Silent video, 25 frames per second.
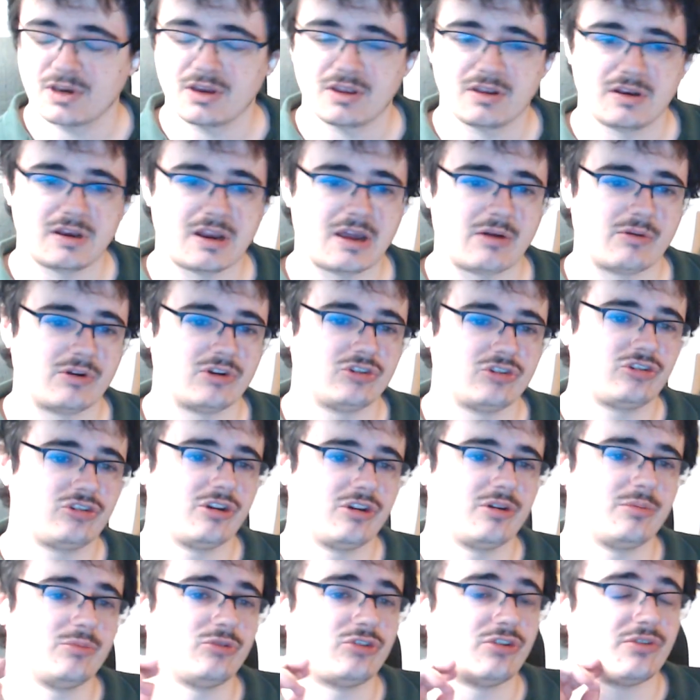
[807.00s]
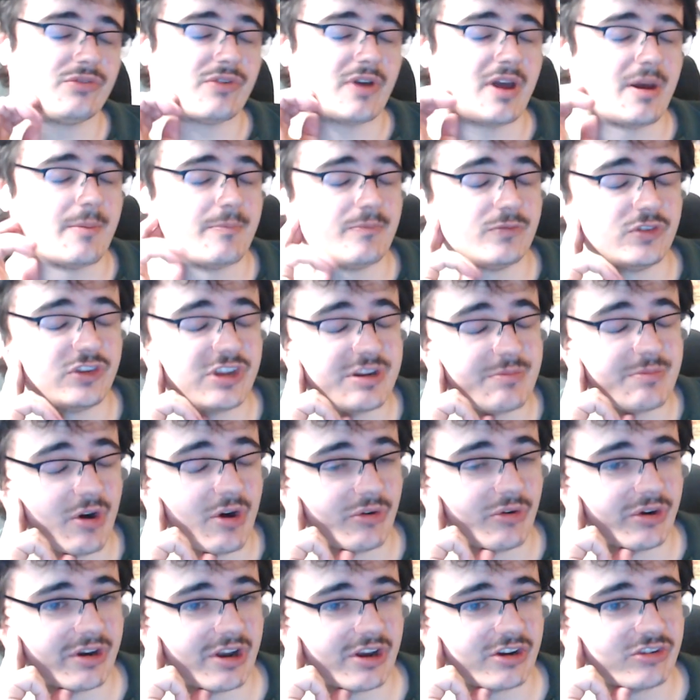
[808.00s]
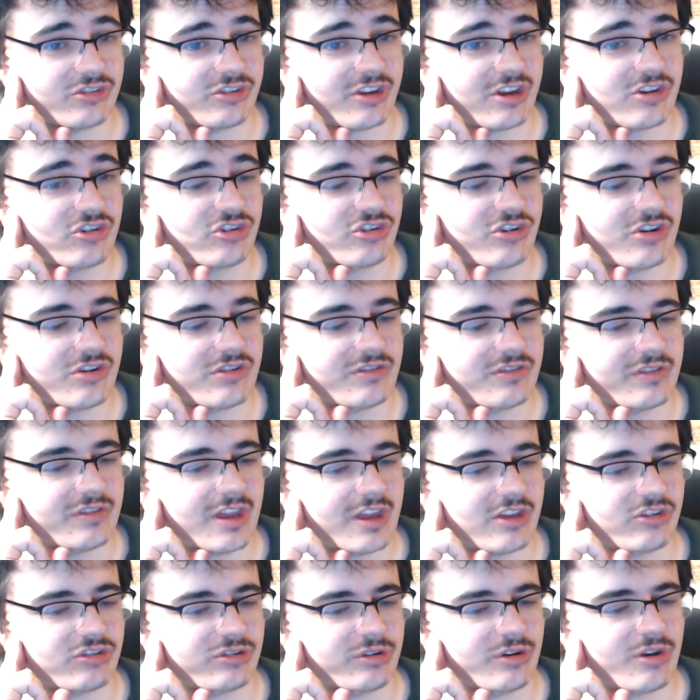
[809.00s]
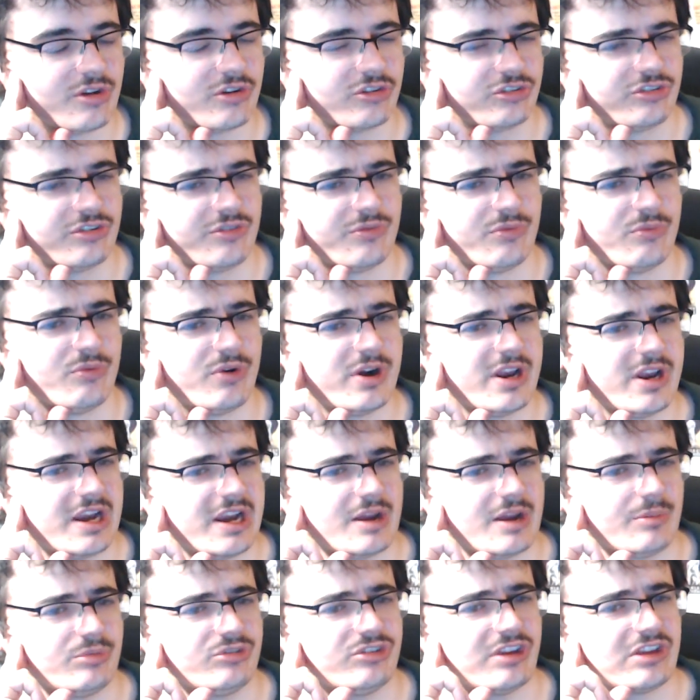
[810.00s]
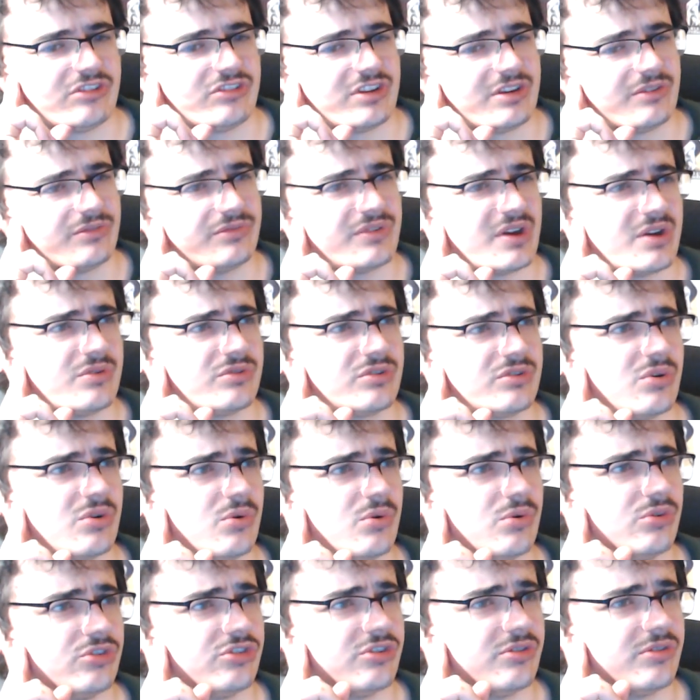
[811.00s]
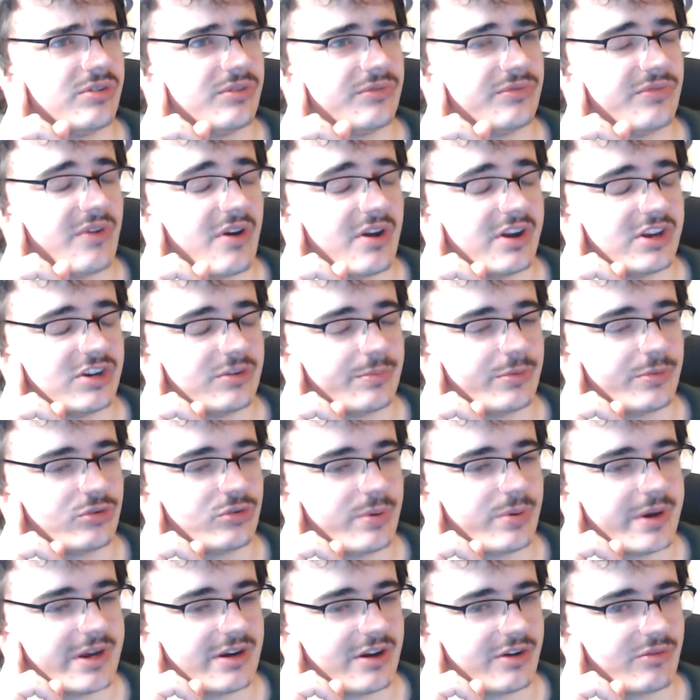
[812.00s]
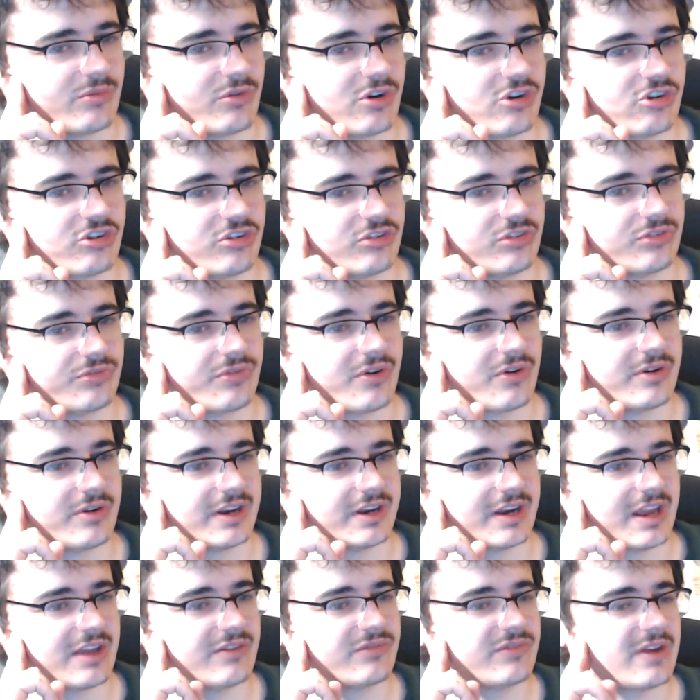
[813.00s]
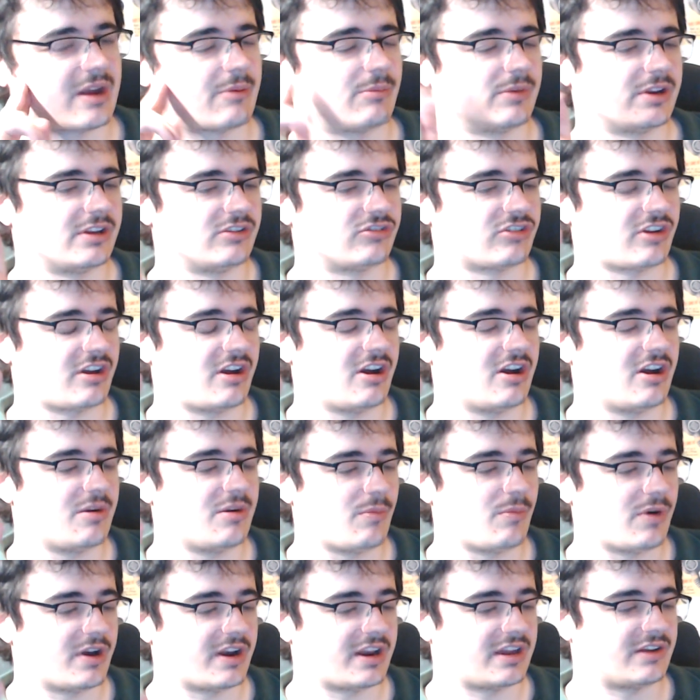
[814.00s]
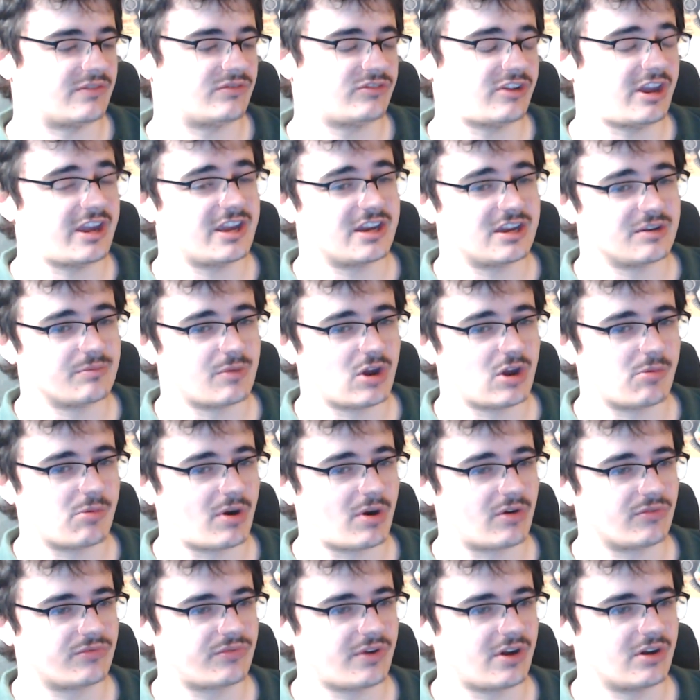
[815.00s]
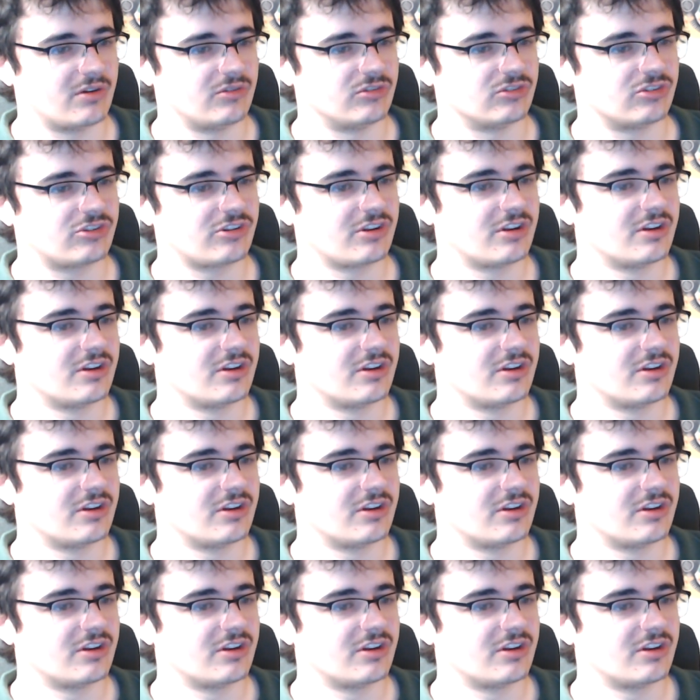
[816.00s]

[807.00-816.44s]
Now, in terms of demoralization, there's lots of really upsetting phone calls you can find between like Russians phoning their families at home, where they've taken mobile phones,